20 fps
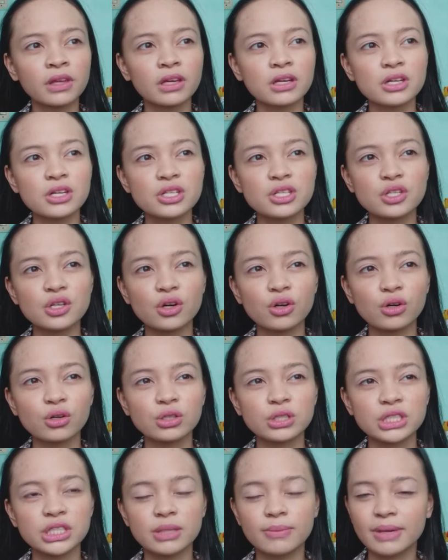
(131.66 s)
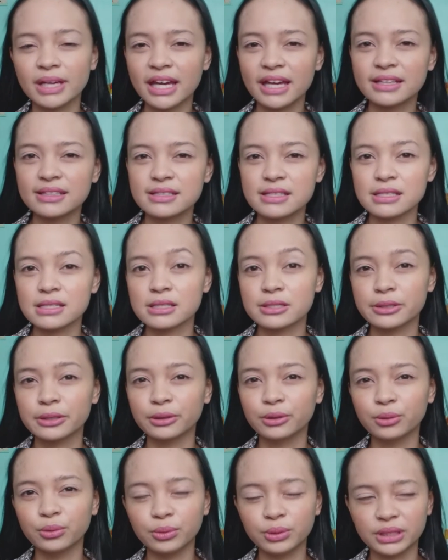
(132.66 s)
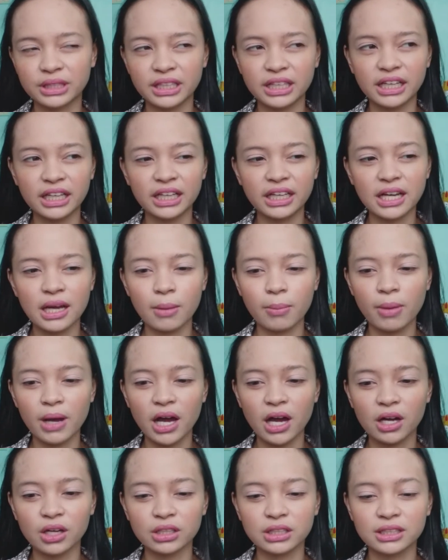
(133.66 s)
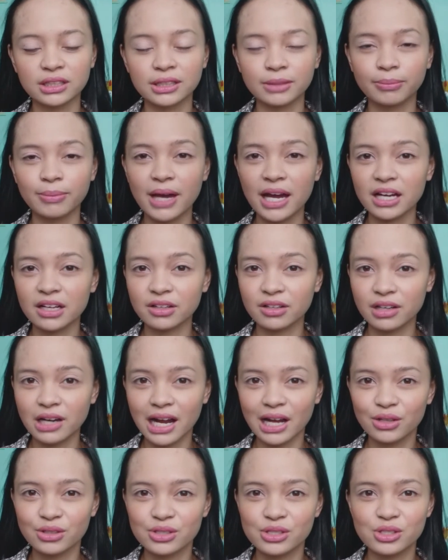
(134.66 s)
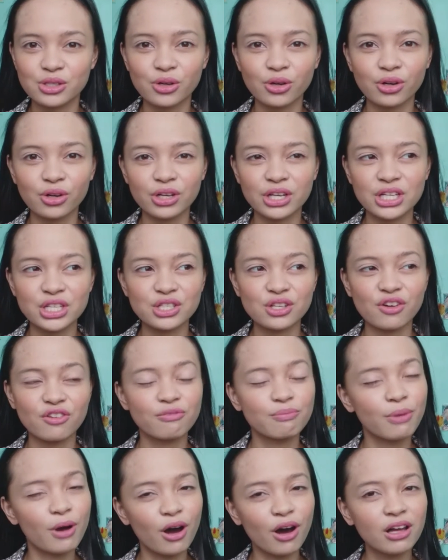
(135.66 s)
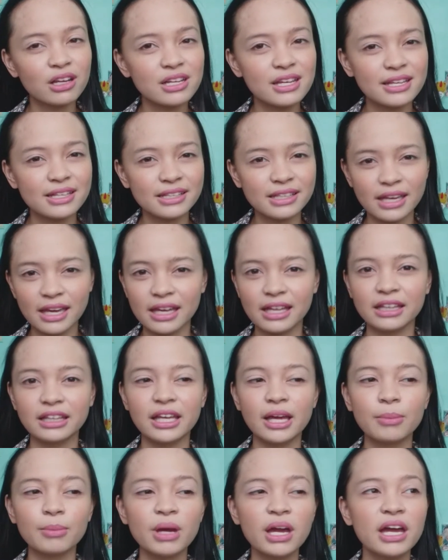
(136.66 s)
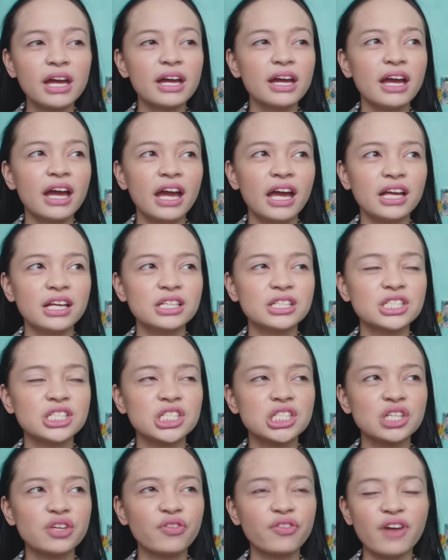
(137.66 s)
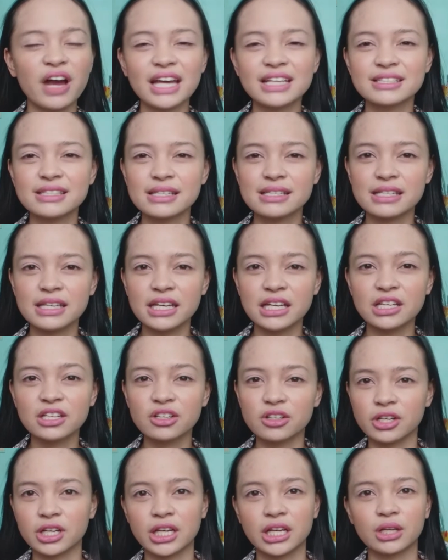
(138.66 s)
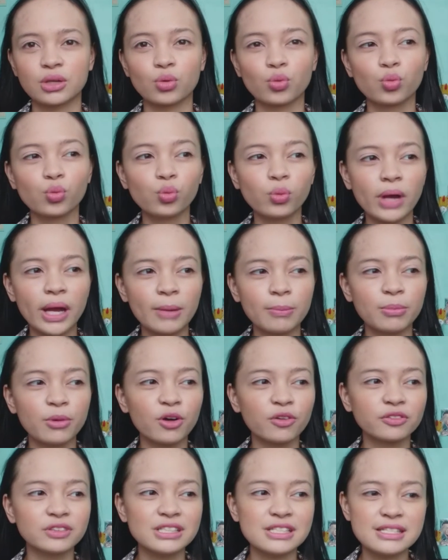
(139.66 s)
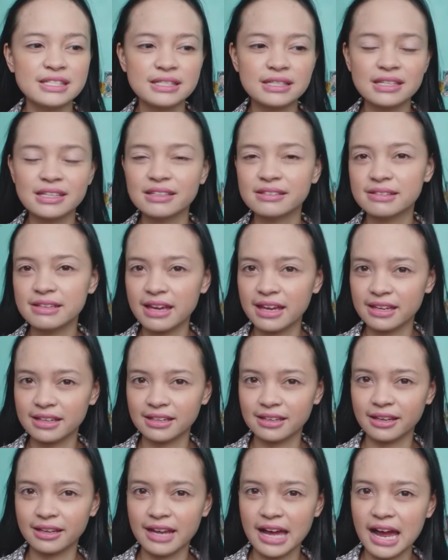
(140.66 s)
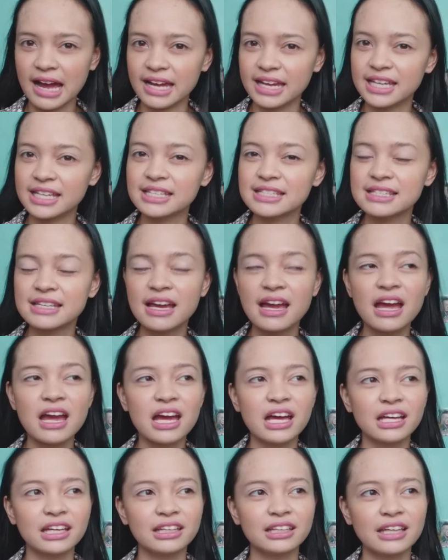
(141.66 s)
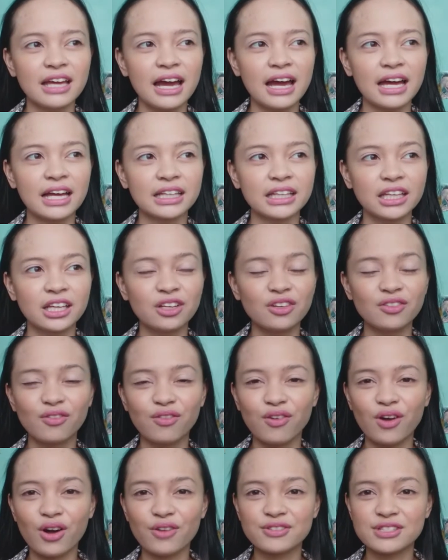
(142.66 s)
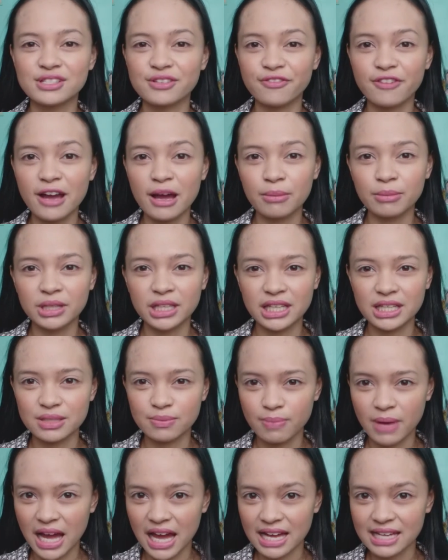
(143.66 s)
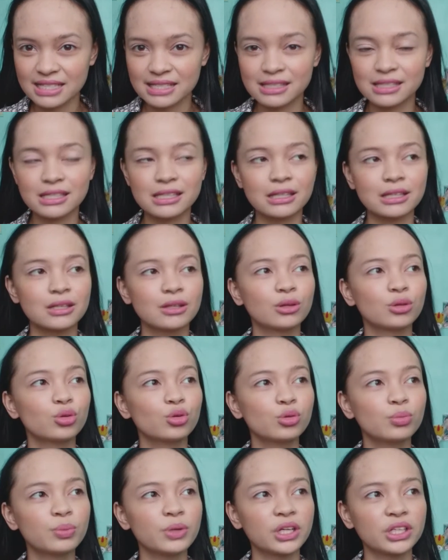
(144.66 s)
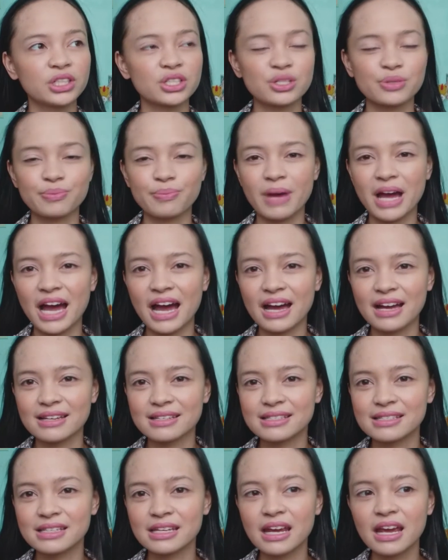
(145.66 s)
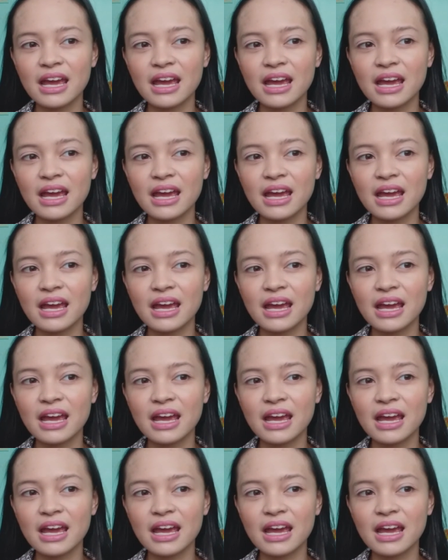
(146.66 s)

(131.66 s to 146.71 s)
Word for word: So she begins sleuthing about the background stories of Paul and Caleb, and she finds this intricate web of deceit and lies that involves the family's past, the two brothers' past,